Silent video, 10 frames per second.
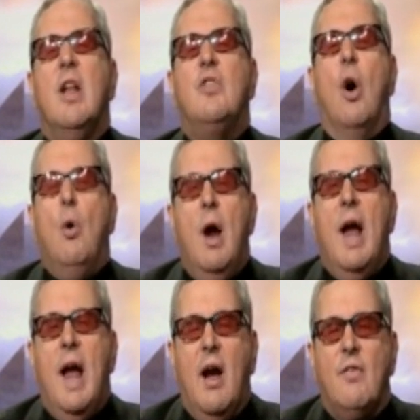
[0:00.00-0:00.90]
don't
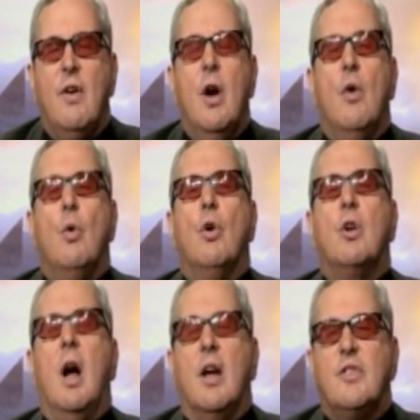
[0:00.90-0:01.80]
have real
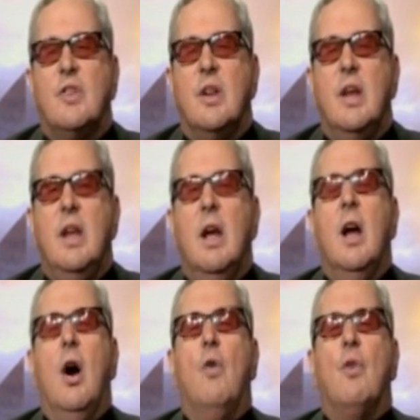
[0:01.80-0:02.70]
custody
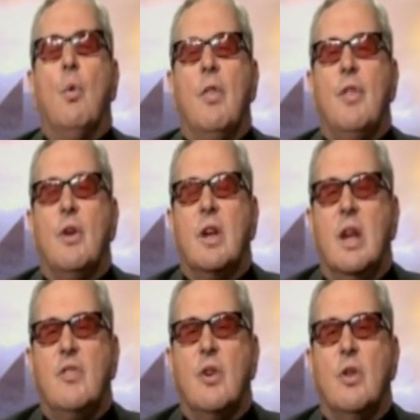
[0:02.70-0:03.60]
over what their
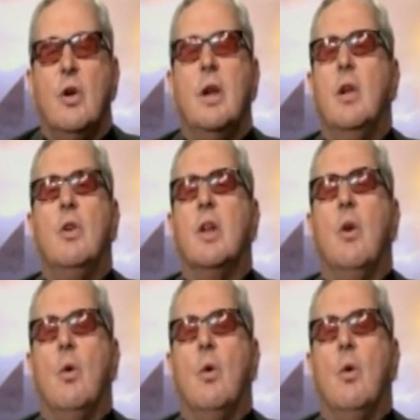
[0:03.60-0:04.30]
kids are learning. You can